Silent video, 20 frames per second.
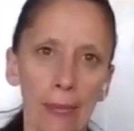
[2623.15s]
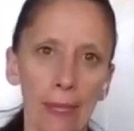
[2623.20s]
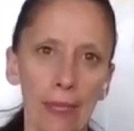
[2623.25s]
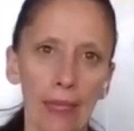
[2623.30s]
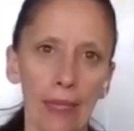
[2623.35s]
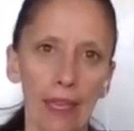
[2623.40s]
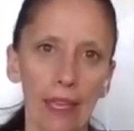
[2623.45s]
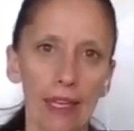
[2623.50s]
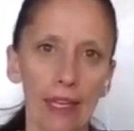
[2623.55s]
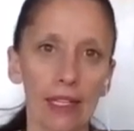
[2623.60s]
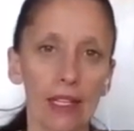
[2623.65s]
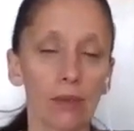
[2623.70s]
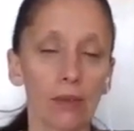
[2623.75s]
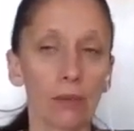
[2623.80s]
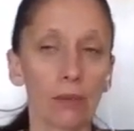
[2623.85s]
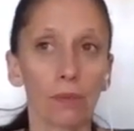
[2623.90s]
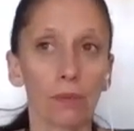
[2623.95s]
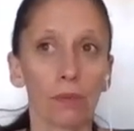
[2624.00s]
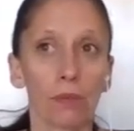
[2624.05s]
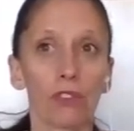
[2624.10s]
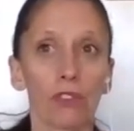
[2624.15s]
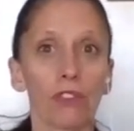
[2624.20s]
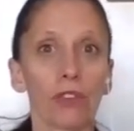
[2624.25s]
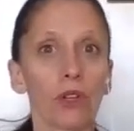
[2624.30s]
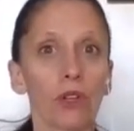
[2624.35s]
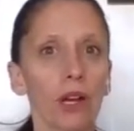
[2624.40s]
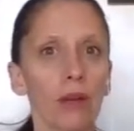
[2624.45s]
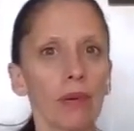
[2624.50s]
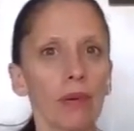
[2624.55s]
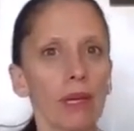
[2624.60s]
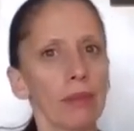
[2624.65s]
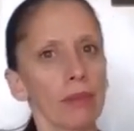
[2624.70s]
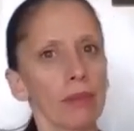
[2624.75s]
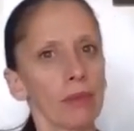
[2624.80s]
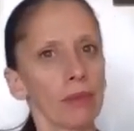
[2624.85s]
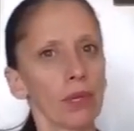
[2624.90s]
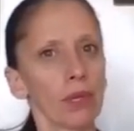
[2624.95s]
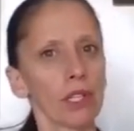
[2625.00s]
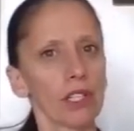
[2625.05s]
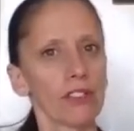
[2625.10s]
And before I might be
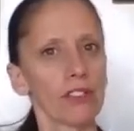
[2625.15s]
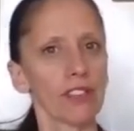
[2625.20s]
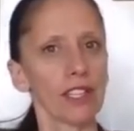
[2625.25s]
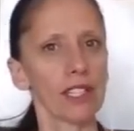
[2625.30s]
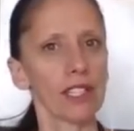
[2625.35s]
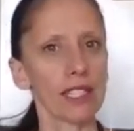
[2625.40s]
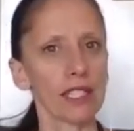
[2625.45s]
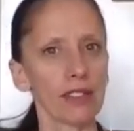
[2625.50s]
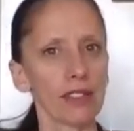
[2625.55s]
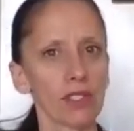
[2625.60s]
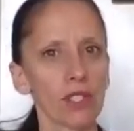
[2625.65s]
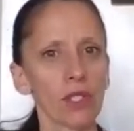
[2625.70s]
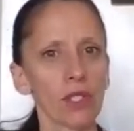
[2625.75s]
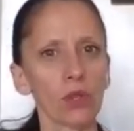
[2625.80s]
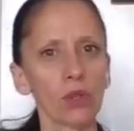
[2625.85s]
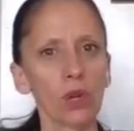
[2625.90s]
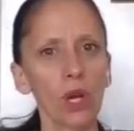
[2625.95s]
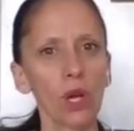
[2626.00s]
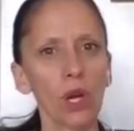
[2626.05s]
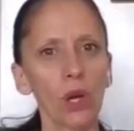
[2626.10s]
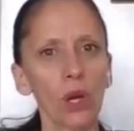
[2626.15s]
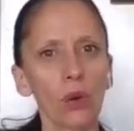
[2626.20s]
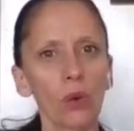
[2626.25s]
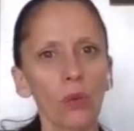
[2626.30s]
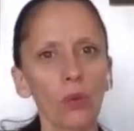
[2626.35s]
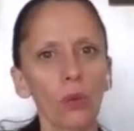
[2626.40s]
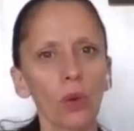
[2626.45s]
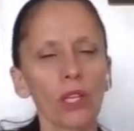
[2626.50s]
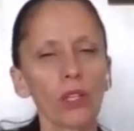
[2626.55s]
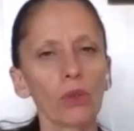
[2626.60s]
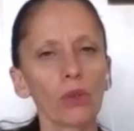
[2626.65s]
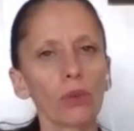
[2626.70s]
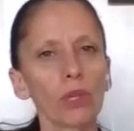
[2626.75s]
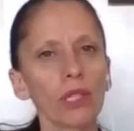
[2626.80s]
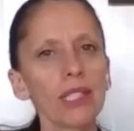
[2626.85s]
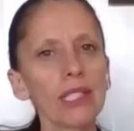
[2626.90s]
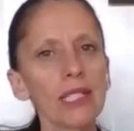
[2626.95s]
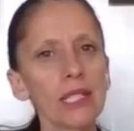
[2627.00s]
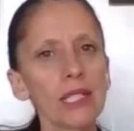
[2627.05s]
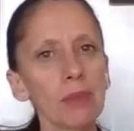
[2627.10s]
more defensive. So when you're
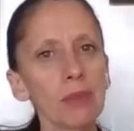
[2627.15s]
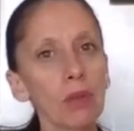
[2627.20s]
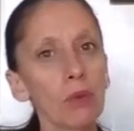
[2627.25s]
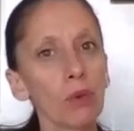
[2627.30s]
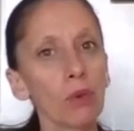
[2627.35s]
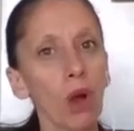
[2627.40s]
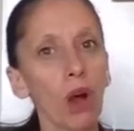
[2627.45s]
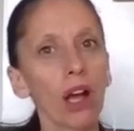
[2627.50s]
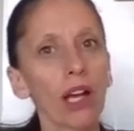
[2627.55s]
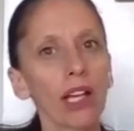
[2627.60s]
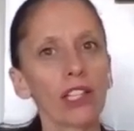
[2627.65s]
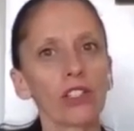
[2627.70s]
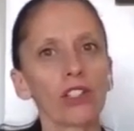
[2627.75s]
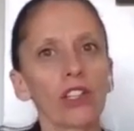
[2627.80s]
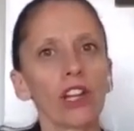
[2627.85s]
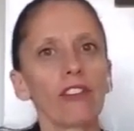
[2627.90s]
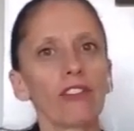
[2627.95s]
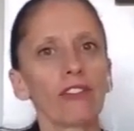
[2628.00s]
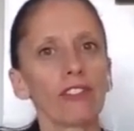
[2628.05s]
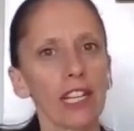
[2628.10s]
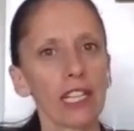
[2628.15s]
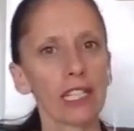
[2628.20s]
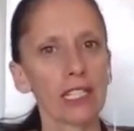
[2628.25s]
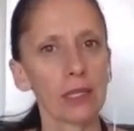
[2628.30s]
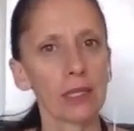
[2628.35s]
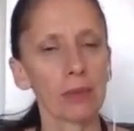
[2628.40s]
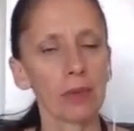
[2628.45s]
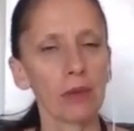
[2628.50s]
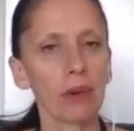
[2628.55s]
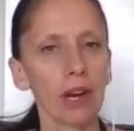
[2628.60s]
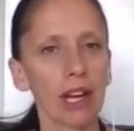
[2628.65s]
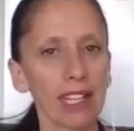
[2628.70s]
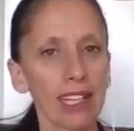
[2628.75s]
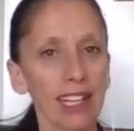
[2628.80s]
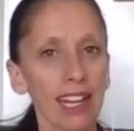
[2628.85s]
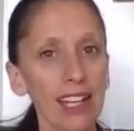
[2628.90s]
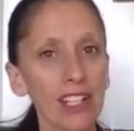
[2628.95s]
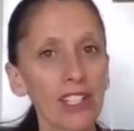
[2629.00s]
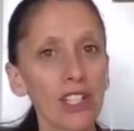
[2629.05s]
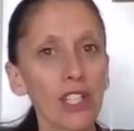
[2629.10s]
willing to be wrong and you're not fighting to be right, it
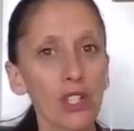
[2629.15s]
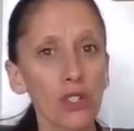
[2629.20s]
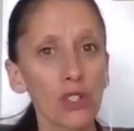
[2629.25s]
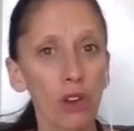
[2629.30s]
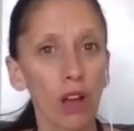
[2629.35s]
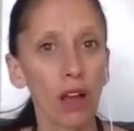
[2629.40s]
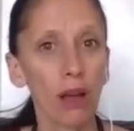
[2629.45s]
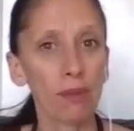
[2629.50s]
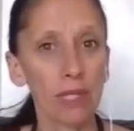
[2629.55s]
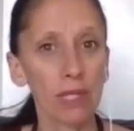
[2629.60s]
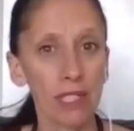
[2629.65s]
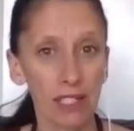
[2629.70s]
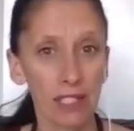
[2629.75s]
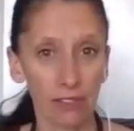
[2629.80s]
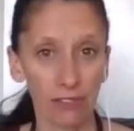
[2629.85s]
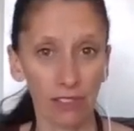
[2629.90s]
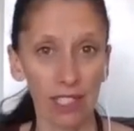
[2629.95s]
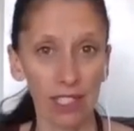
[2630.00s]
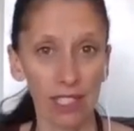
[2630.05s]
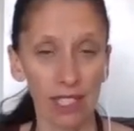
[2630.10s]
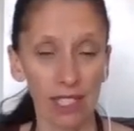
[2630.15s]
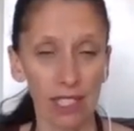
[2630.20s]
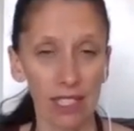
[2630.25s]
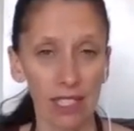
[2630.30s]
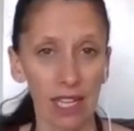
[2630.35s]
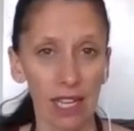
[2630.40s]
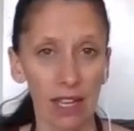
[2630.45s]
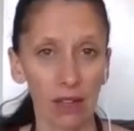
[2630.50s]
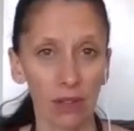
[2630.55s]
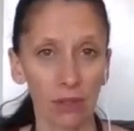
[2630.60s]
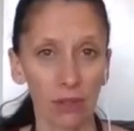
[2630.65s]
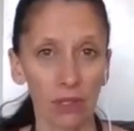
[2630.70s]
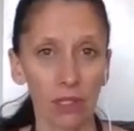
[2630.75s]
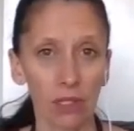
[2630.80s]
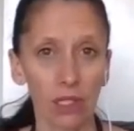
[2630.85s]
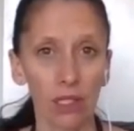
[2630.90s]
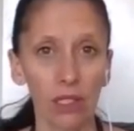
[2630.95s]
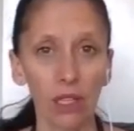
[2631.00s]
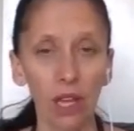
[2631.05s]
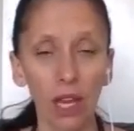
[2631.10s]
actually drops defenses down.
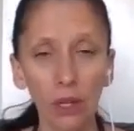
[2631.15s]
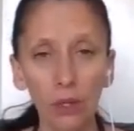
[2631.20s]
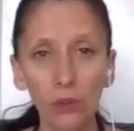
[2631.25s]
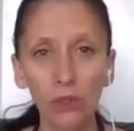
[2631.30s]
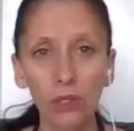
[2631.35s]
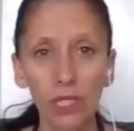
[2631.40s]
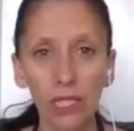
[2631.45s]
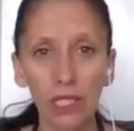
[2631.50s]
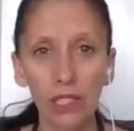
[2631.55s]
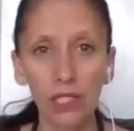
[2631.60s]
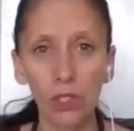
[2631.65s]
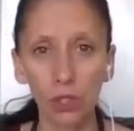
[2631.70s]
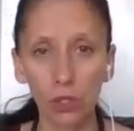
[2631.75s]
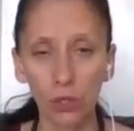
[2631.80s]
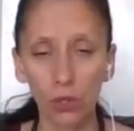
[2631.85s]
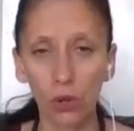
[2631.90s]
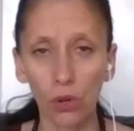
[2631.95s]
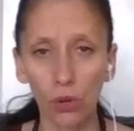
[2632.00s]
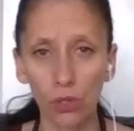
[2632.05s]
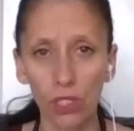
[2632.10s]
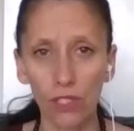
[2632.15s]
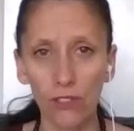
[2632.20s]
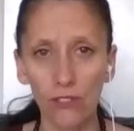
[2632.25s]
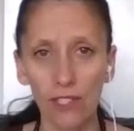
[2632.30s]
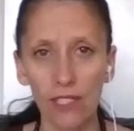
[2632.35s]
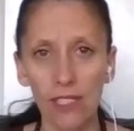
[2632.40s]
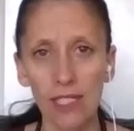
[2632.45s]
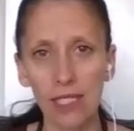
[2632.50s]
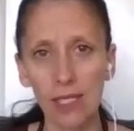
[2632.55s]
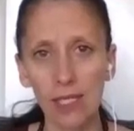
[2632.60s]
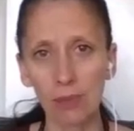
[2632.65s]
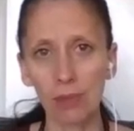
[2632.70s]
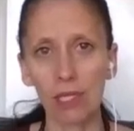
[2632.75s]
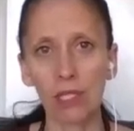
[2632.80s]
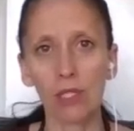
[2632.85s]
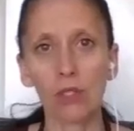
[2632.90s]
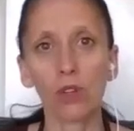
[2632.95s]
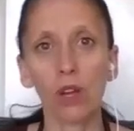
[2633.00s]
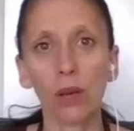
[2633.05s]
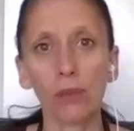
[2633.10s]
Not only in your own defenses, but it
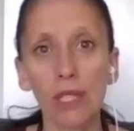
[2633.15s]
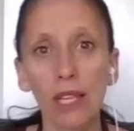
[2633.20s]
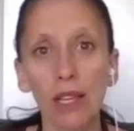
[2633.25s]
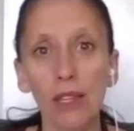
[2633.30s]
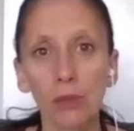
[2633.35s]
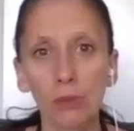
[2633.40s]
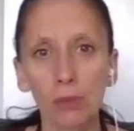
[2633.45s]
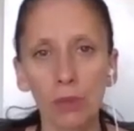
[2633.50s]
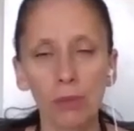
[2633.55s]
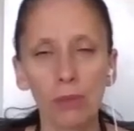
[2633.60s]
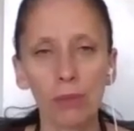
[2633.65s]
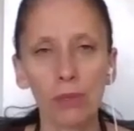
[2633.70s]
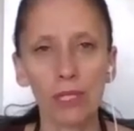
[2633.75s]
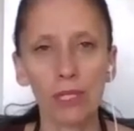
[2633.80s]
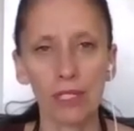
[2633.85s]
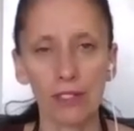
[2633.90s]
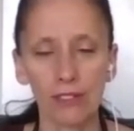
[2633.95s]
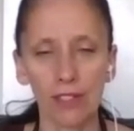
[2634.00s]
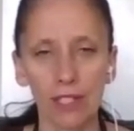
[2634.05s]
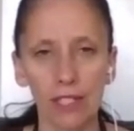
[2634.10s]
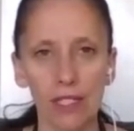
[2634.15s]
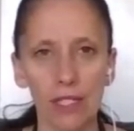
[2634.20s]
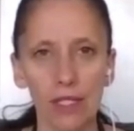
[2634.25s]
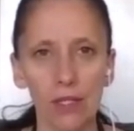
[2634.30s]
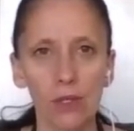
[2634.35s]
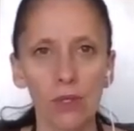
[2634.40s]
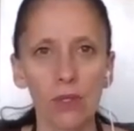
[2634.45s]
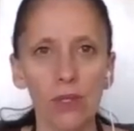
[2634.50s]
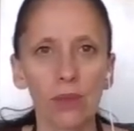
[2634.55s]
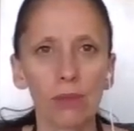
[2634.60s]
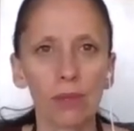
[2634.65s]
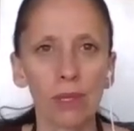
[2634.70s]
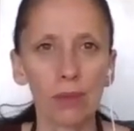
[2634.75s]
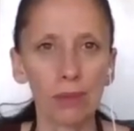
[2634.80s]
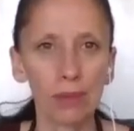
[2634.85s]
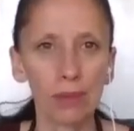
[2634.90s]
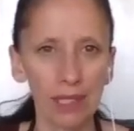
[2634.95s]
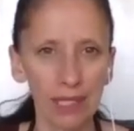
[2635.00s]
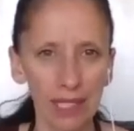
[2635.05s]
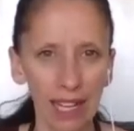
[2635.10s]
drops other people's defenses, so that
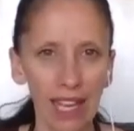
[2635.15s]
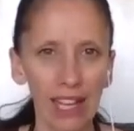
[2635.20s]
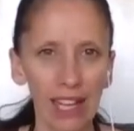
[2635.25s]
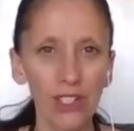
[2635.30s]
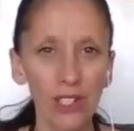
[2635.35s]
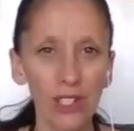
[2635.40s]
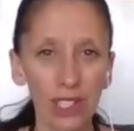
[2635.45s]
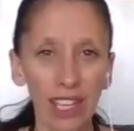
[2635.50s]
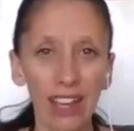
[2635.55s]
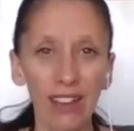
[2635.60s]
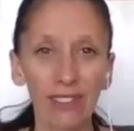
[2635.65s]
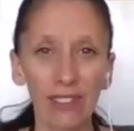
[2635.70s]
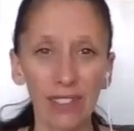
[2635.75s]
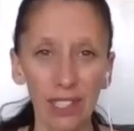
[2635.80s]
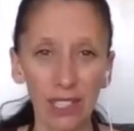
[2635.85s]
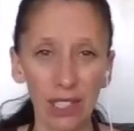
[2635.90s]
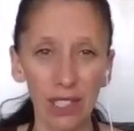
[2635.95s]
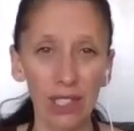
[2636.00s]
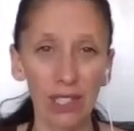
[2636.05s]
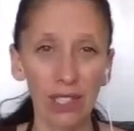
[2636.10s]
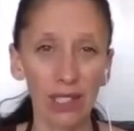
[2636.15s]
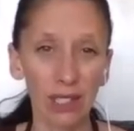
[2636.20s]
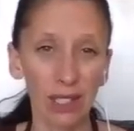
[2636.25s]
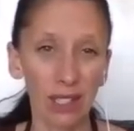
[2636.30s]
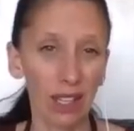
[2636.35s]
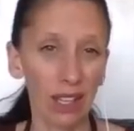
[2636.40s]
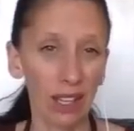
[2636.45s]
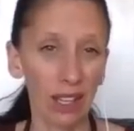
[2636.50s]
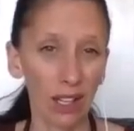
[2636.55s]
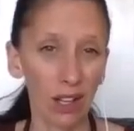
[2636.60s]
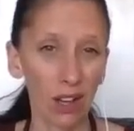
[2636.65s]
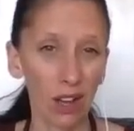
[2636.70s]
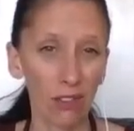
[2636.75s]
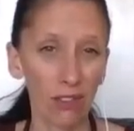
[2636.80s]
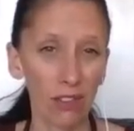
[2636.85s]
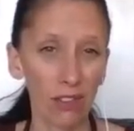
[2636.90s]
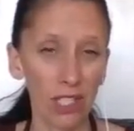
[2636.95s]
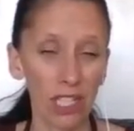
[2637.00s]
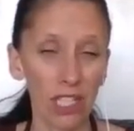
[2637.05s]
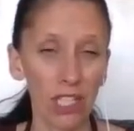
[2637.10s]
people can actually have a
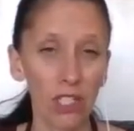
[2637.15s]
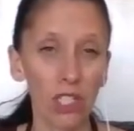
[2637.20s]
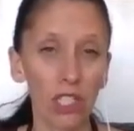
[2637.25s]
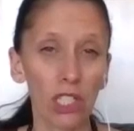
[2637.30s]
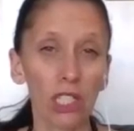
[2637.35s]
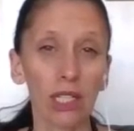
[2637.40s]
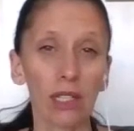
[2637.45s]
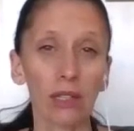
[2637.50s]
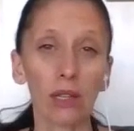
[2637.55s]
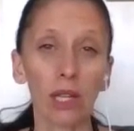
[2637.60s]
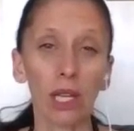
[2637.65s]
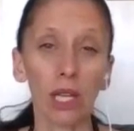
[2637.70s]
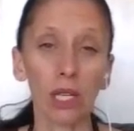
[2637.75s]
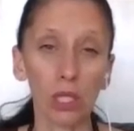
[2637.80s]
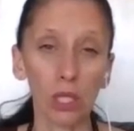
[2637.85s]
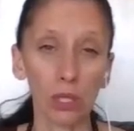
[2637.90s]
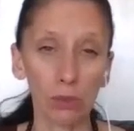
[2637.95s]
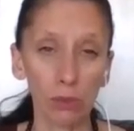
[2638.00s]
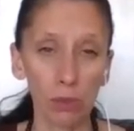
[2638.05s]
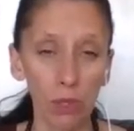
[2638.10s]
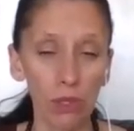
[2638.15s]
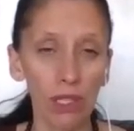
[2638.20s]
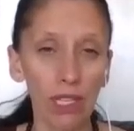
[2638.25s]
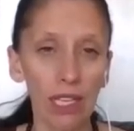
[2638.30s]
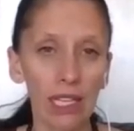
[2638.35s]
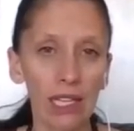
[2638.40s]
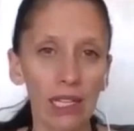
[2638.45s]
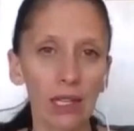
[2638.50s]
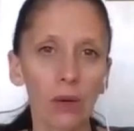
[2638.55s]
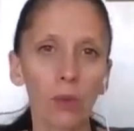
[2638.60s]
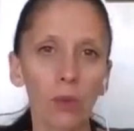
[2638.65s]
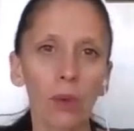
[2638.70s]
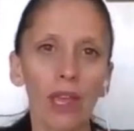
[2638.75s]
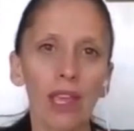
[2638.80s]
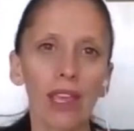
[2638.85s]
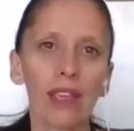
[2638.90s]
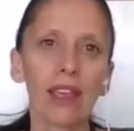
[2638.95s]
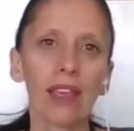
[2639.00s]
conversation and communicate in a way